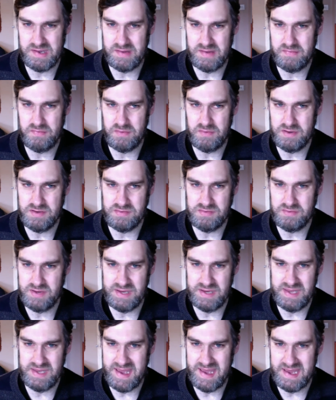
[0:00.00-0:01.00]
which
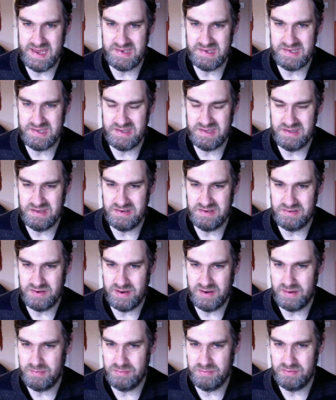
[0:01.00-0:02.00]
really adds to the
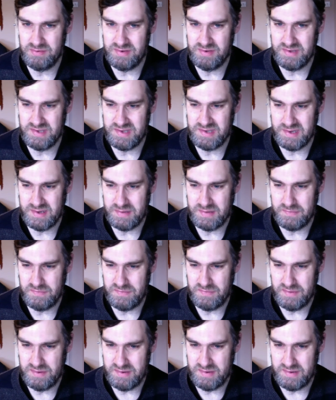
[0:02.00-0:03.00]
drama and stuff,
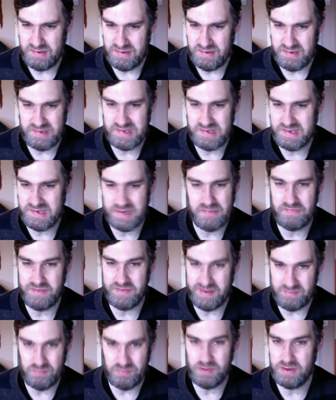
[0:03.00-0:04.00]
the stuff
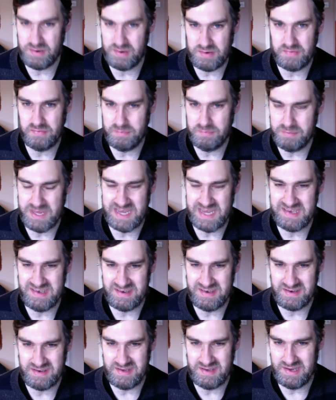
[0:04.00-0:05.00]
that works
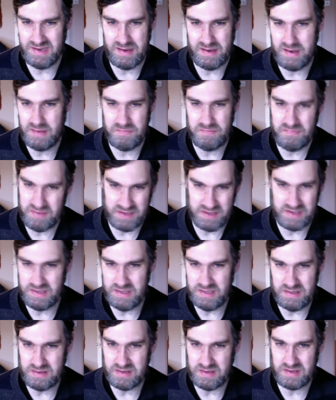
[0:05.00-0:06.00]
thematically, I think
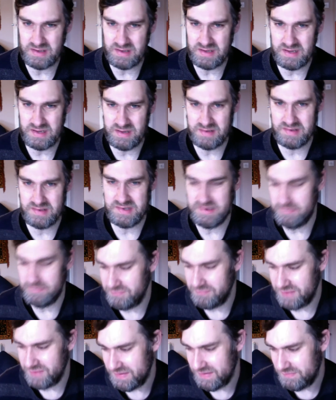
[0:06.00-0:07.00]
you can cut some of
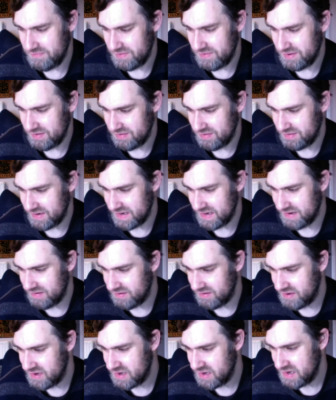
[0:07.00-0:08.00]
that filler out.
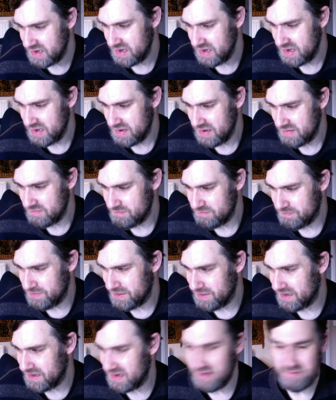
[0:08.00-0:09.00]

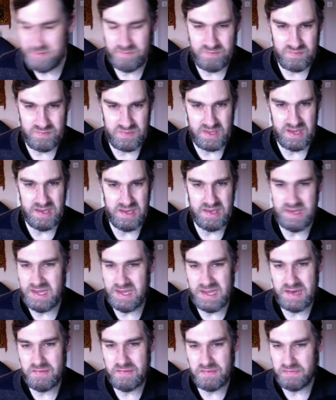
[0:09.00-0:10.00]
But the
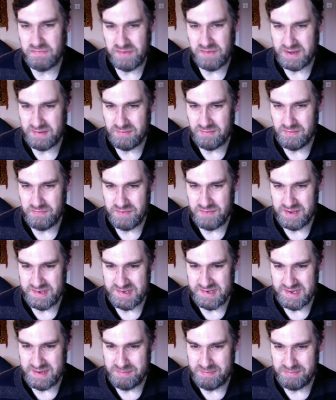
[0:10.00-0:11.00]
other thing with
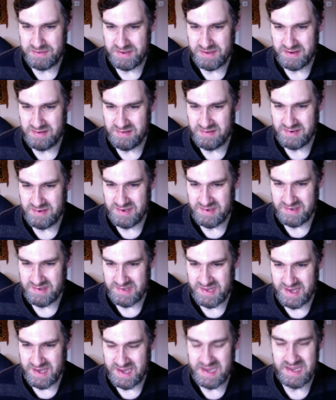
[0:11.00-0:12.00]
this episode is
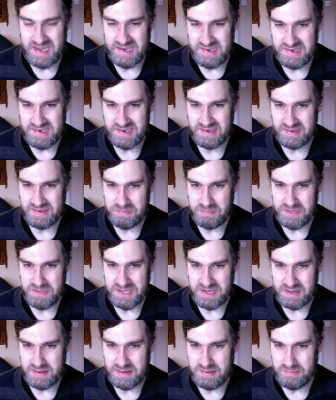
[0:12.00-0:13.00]
that it does
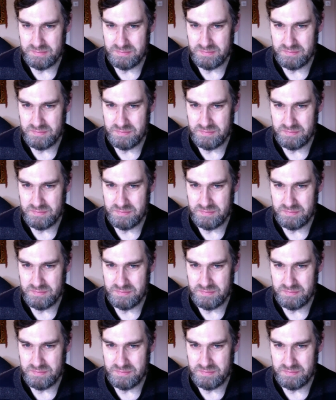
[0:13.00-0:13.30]
become